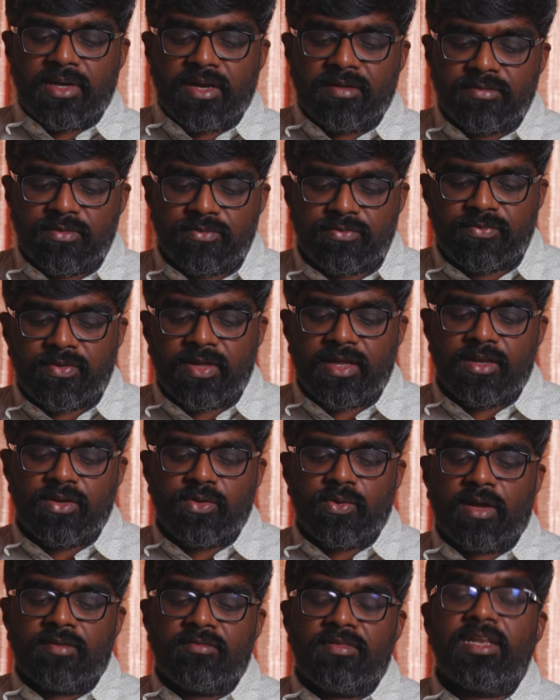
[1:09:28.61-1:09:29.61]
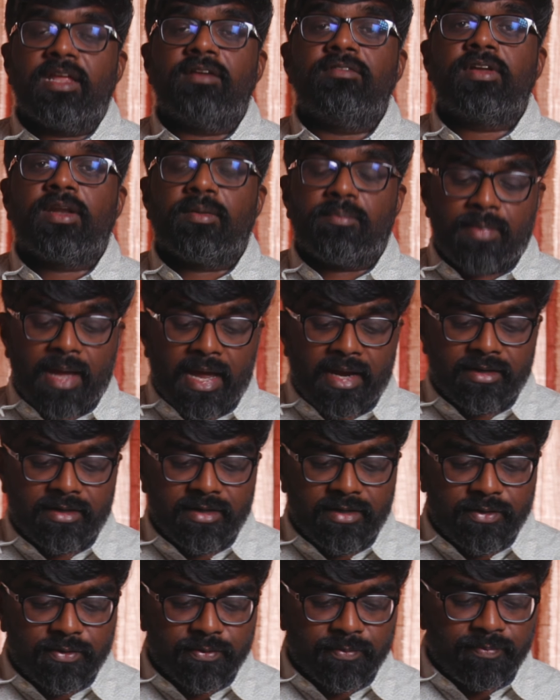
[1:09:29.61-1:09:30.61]
never fail you. I will never
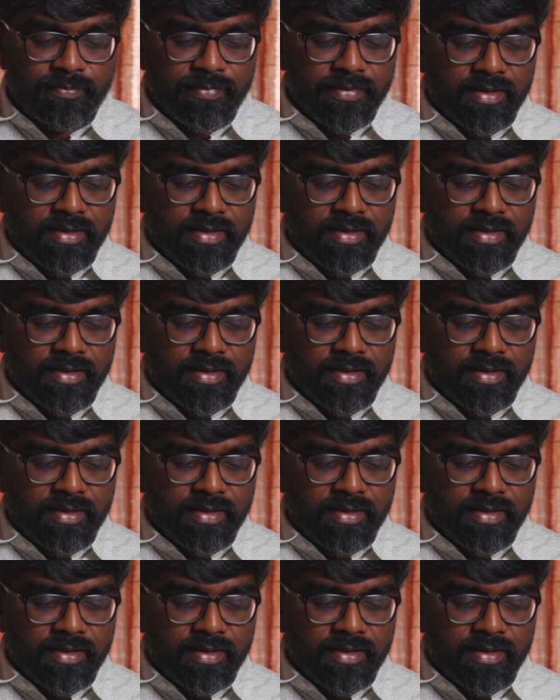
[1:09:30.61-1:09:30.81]
abandon you.